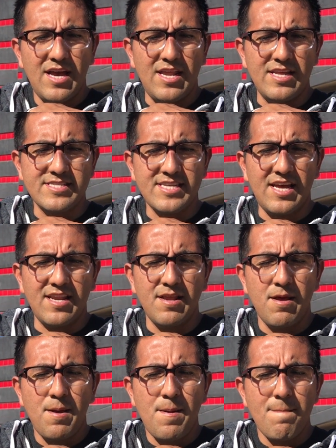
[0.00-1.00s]
And it said,
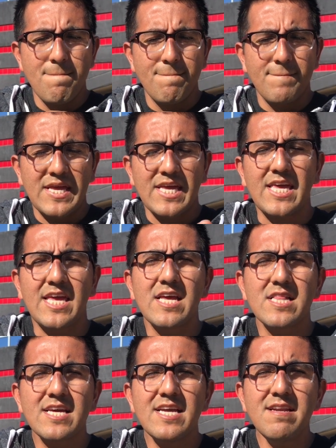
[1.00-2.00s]

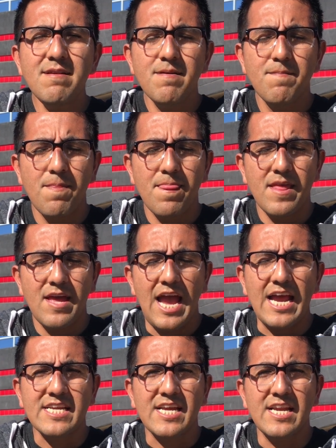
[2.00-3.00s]
healing
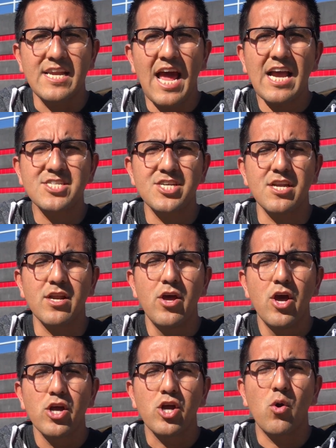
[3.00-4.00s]
and connection
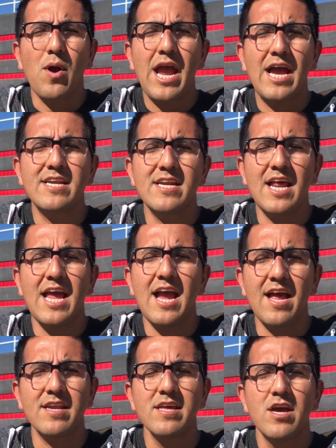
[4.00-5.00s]
go hand in
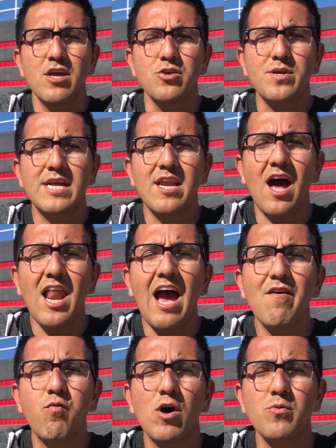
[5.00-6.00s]
hand. You cannot
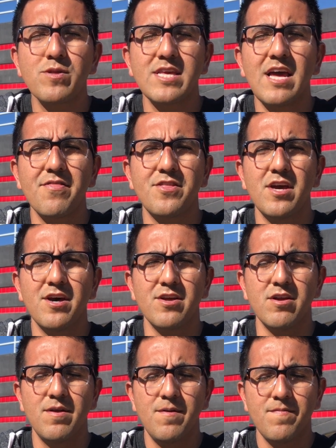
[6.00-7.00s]
have one without the
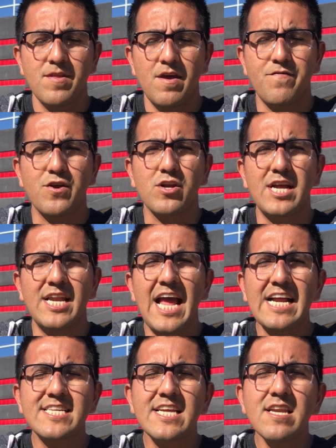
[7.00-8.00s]
other. If you're
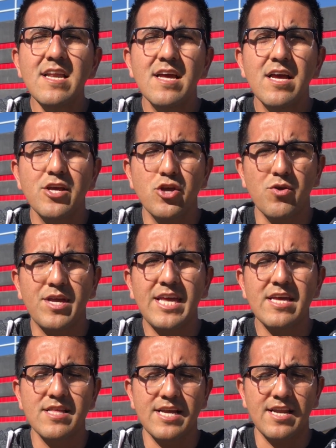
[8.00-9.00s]
connecting, you're
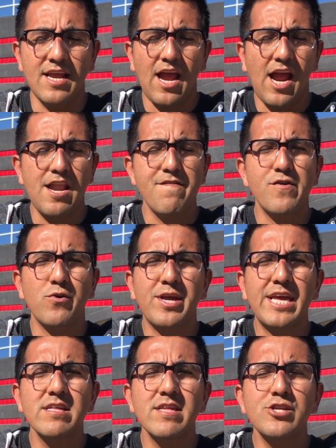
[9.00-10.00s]
healing. And if you're
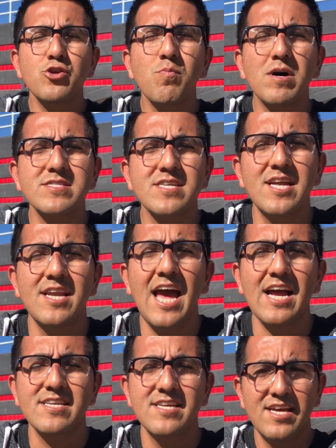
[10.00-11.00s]
healing, you must
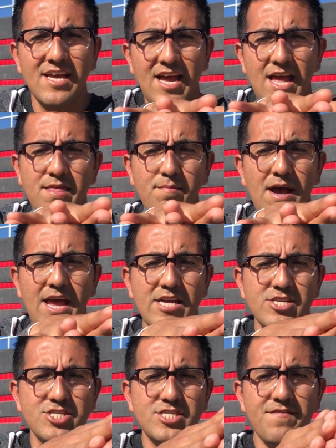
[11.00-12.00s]
connect. And then my
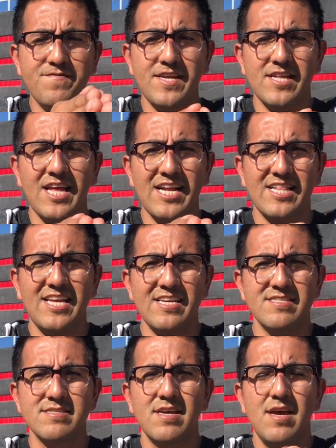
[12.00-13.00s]
hand shifted like
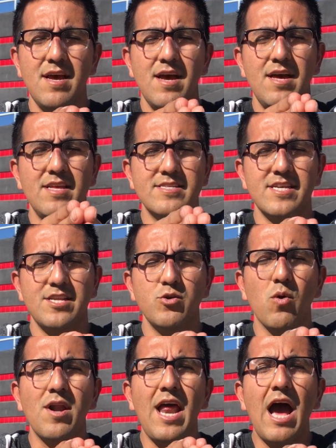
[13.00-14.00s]
this, and it said,
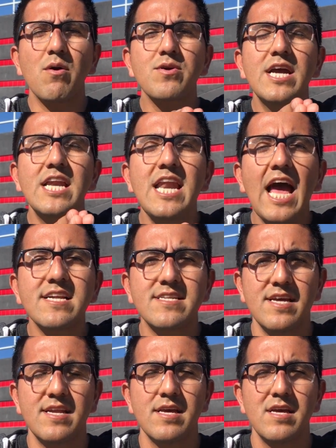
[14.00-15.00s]
you are now
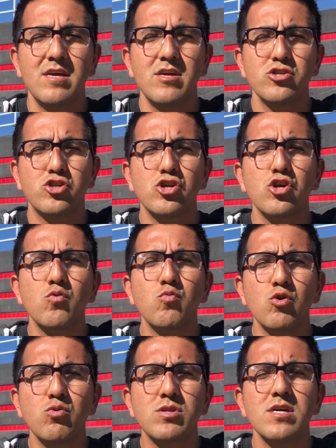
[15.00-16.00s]
connected to your
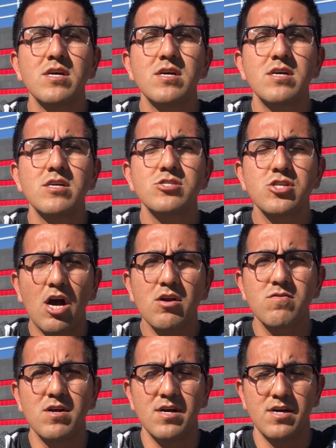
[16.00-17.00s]
root
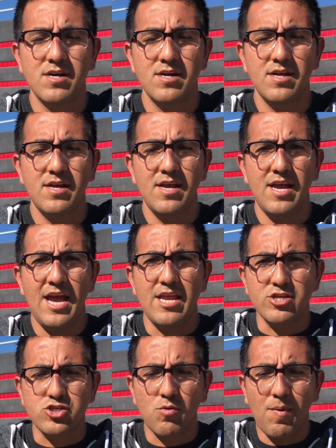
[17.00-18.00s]
chakra.
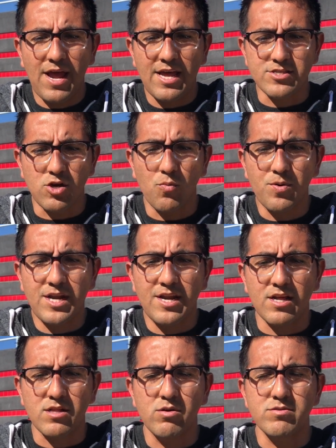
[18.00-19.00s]
And it showed my hands
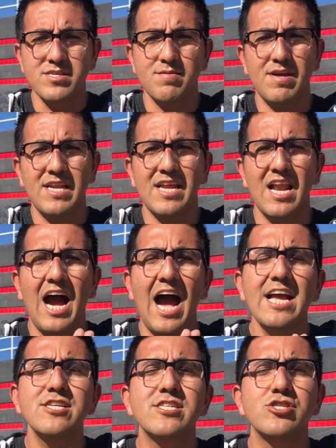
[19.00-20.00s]
opening and closing, meaning
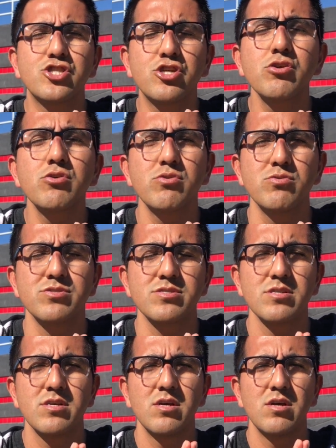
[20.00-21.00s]
I
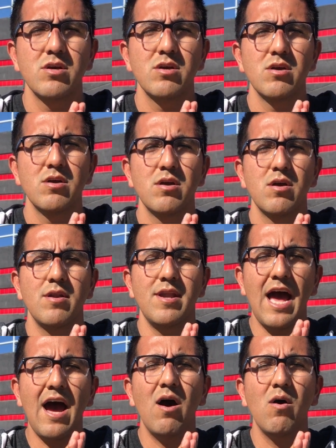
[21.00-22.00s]
choose
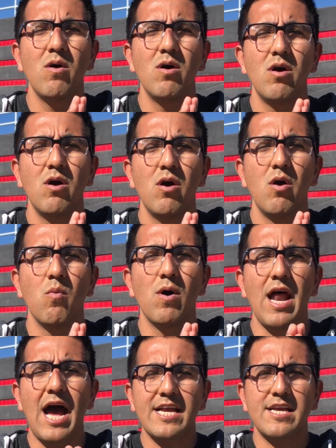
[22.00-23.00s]
now
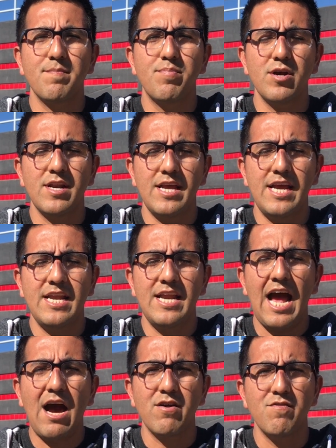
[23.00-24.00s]
what I can put in
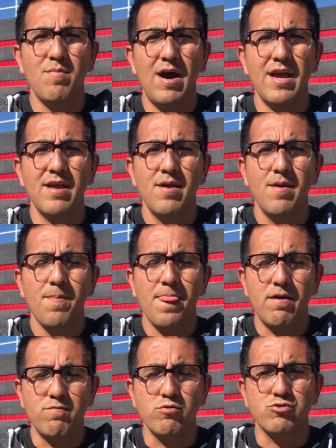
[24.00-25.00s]
and out of my
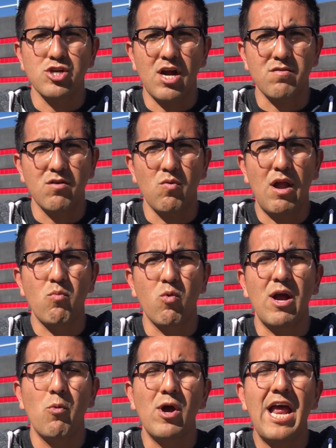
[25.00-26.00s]
root chakra, right?
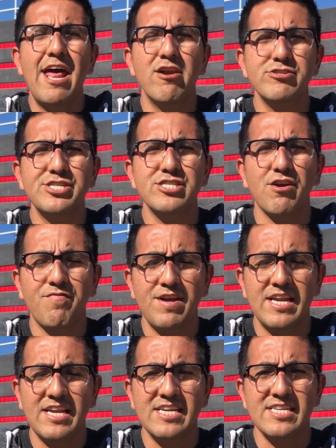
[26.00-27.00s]
What energies are
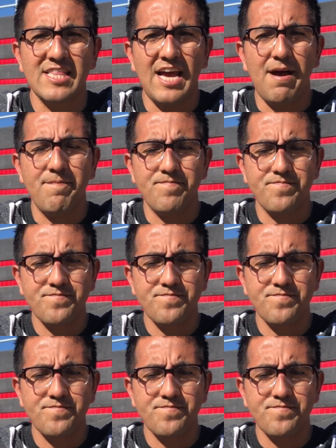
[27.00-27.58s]
feeding into that.